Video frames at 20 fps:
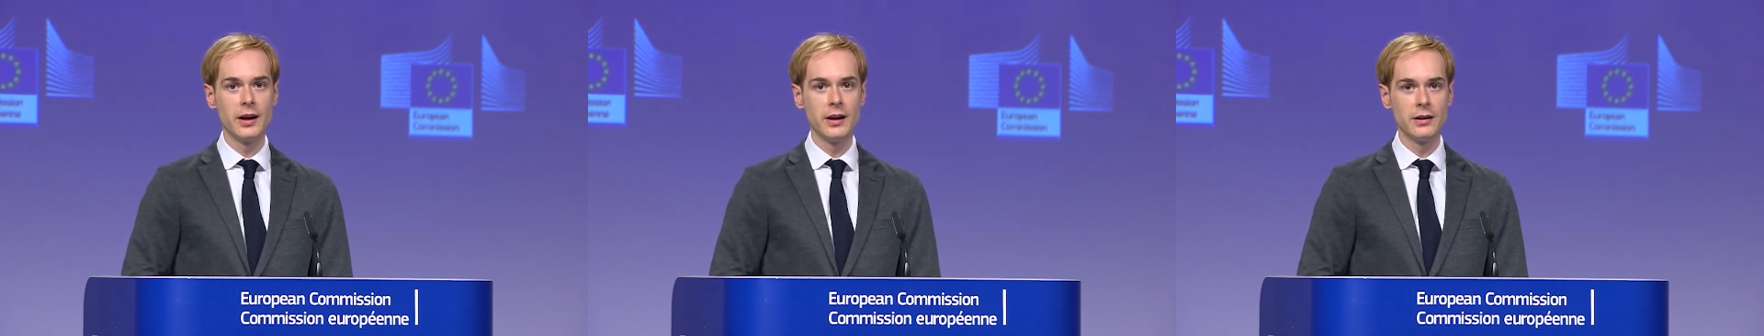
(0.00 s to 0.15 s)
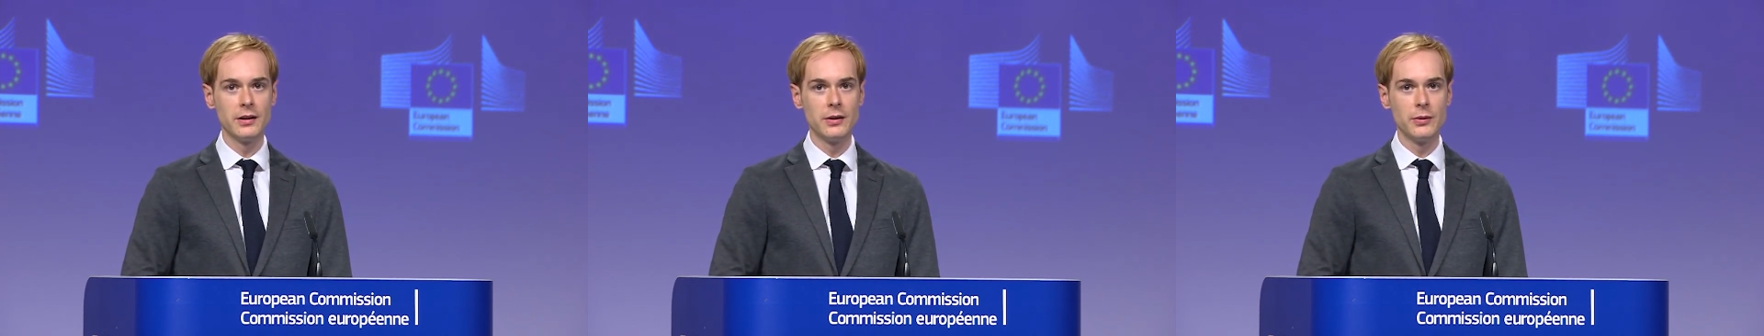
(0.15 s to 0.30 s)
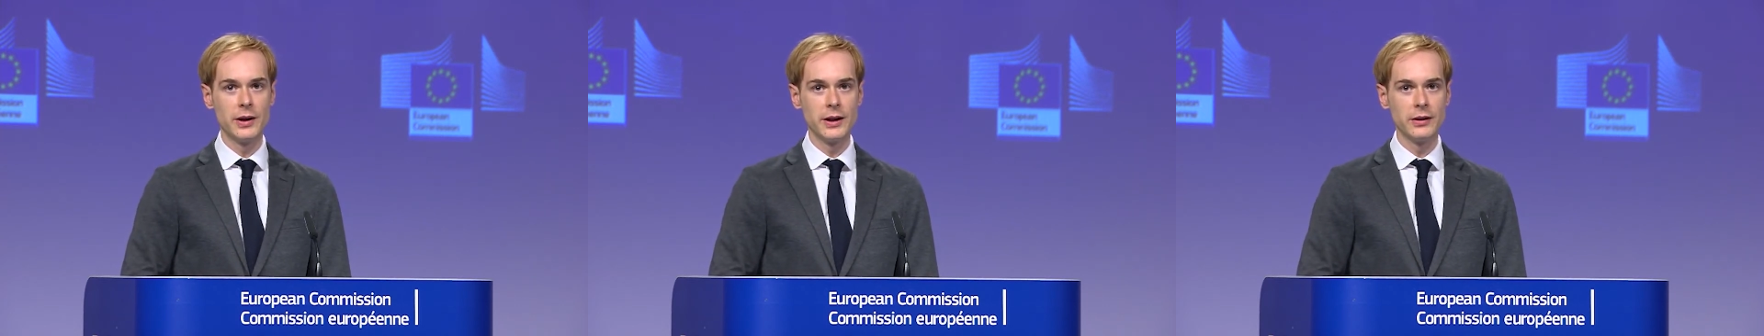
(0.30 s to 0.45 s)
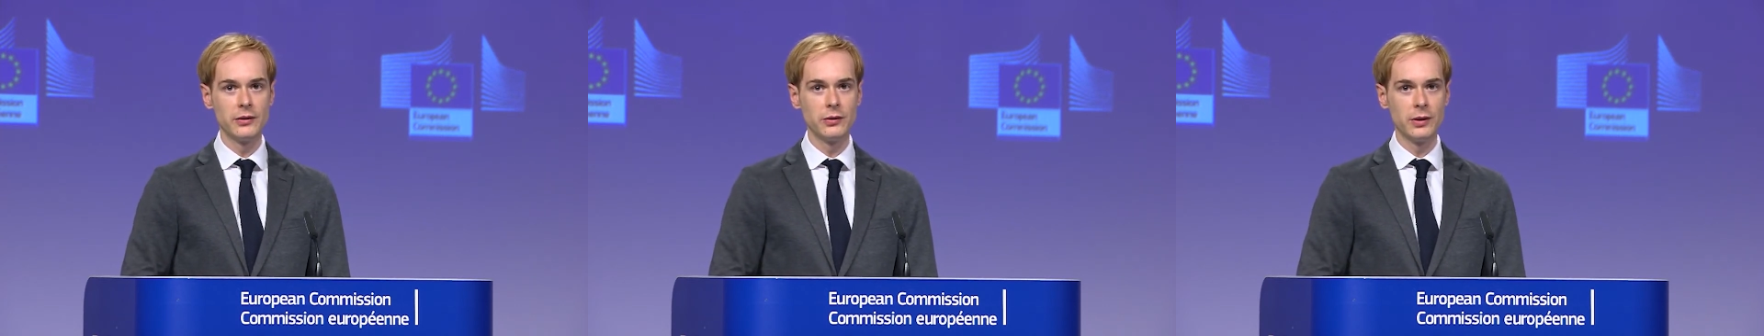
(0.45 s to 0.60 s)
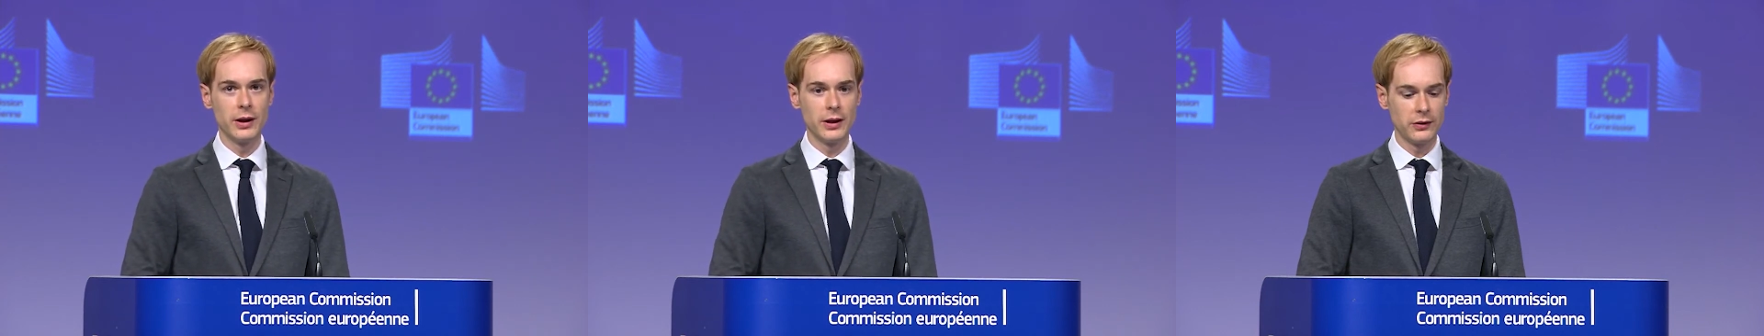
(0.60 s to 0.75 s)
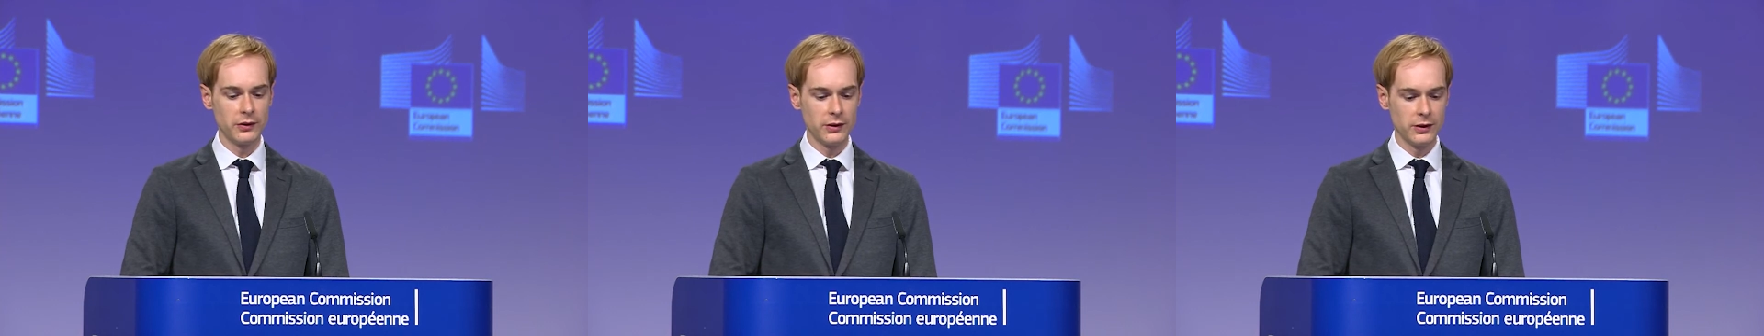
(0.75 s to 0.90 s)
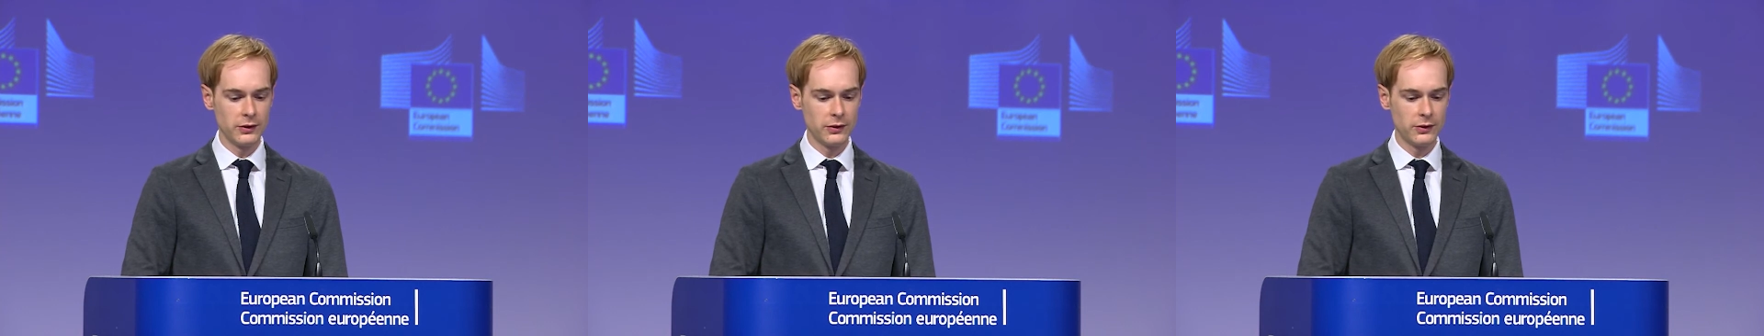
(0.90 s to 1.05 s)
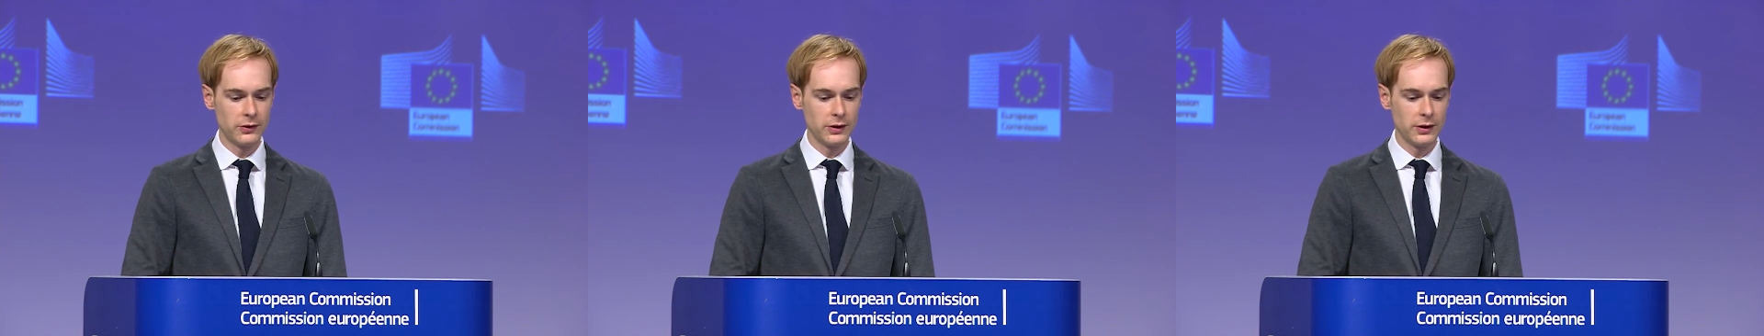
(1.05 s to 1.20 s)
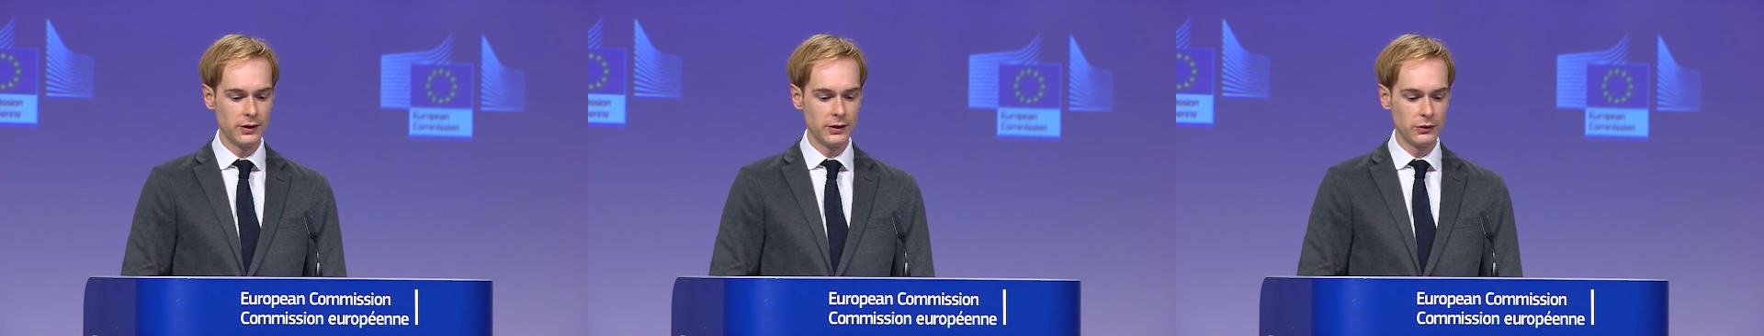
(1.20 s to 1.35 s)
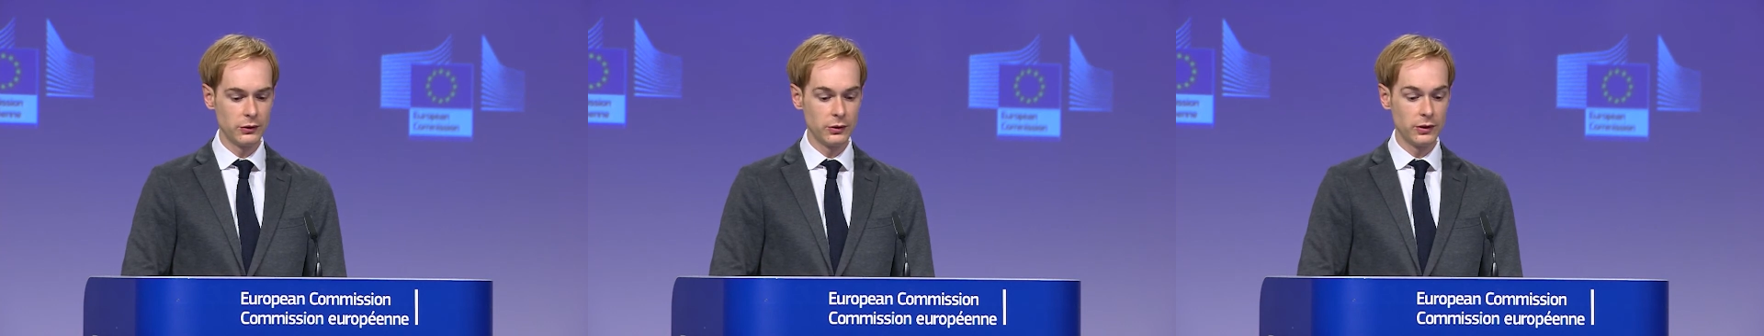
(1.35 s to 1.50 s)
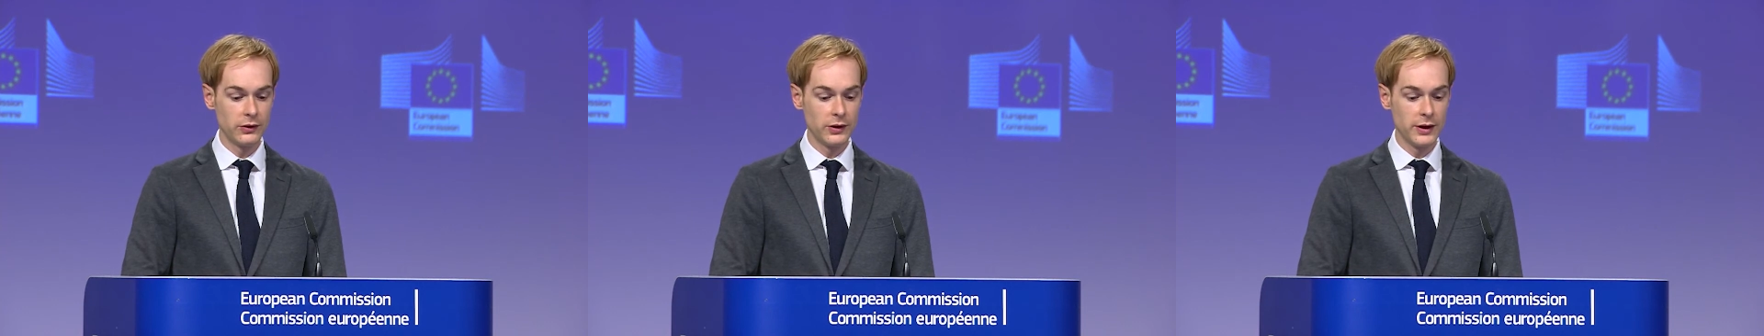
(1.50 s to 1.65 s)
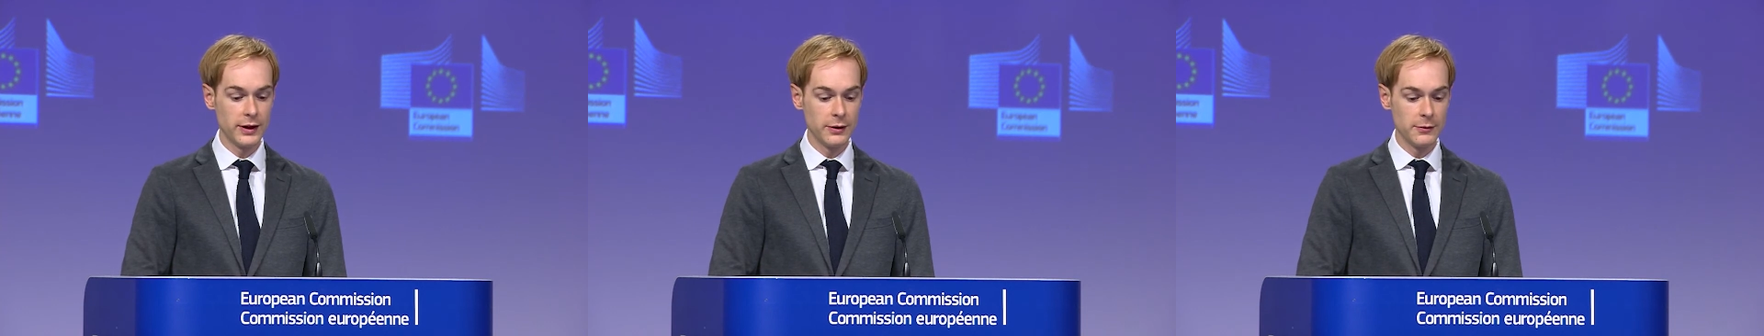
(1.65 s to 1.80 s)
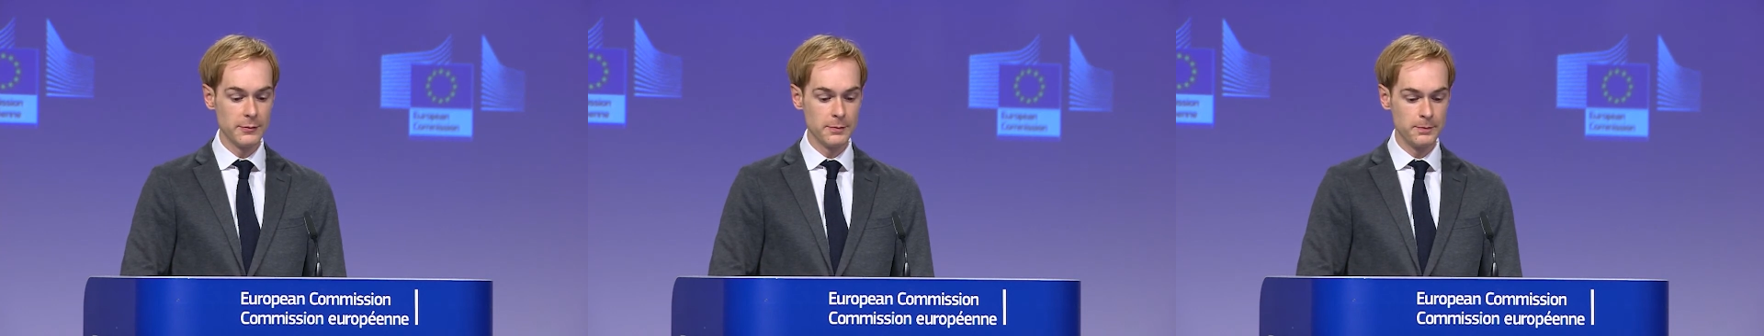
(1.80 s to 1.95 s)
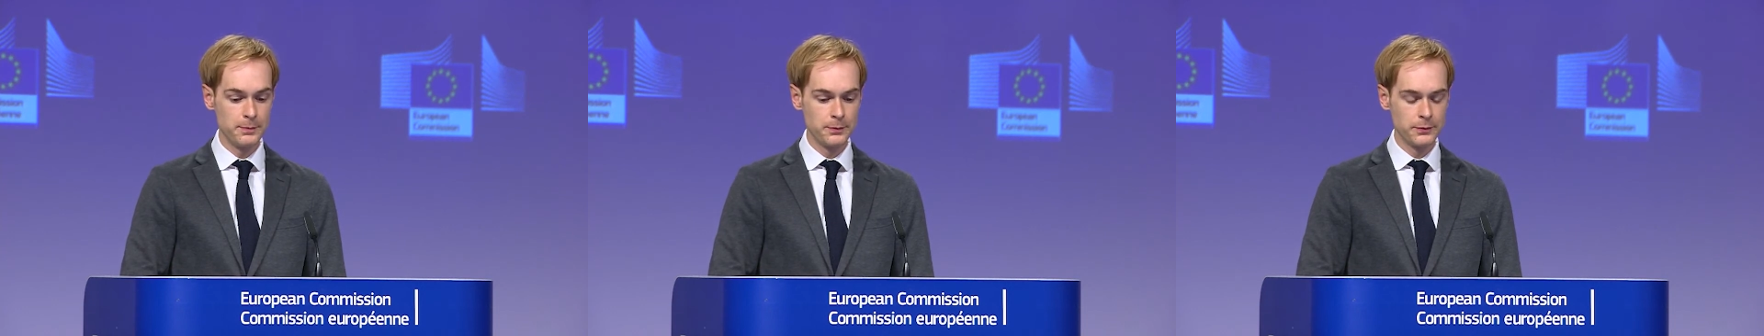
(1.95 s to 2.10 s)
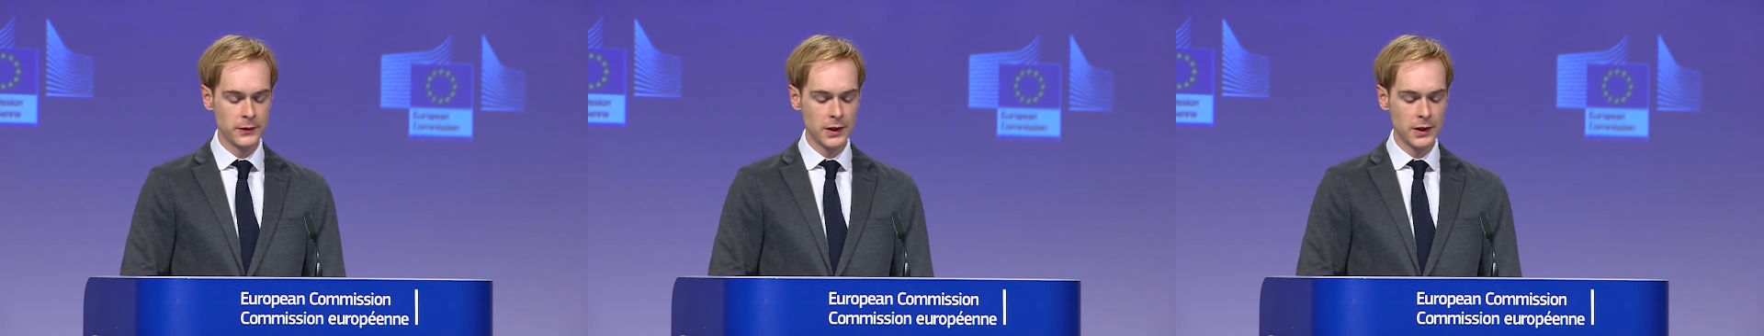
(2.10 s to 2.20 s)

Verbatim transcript: and the right to access to asylum.